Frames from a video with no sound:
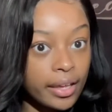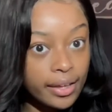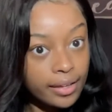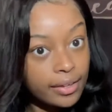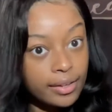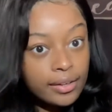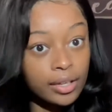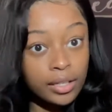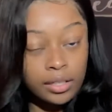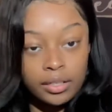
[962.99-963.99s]
And
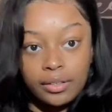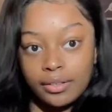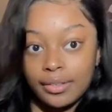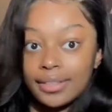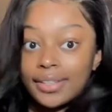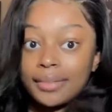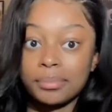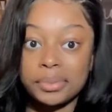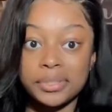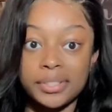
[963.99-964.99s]
yep,
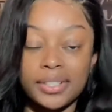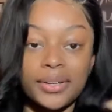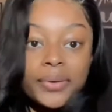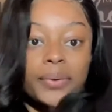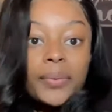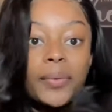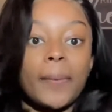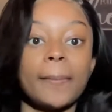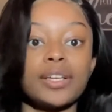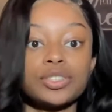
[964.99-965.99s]
so
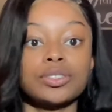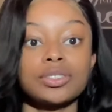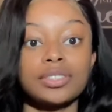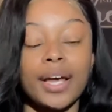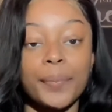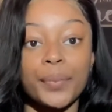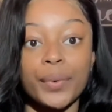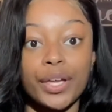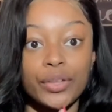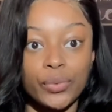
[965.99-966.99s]
make sure you shop
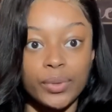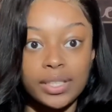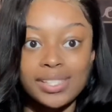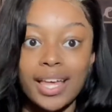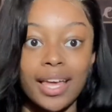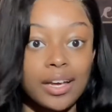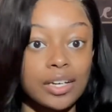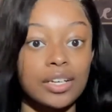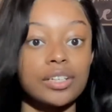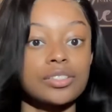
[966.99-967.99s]
with UNice
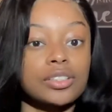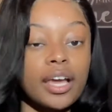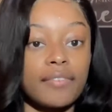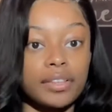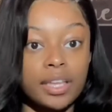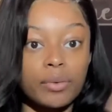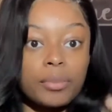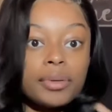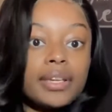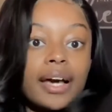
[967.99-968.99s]
hair. Everything will
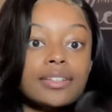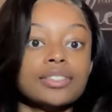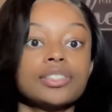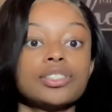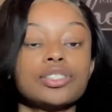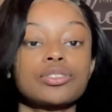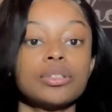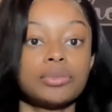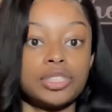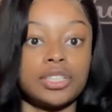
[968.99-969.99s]
be down in the
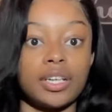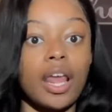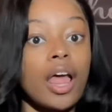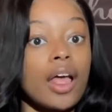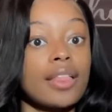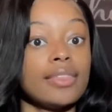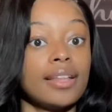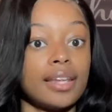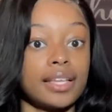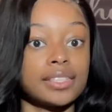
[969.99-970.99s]
description.
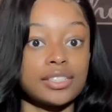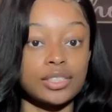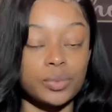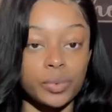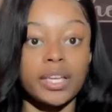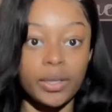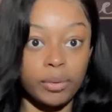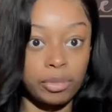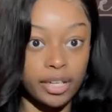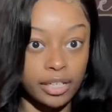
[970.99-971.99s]
The link to this wig
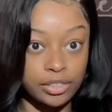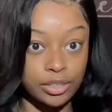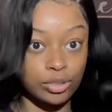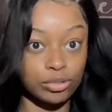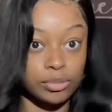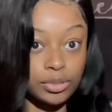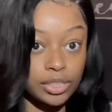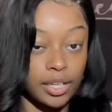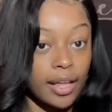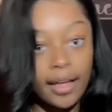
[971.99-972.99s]
will be down in the
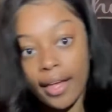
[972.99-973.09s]
description.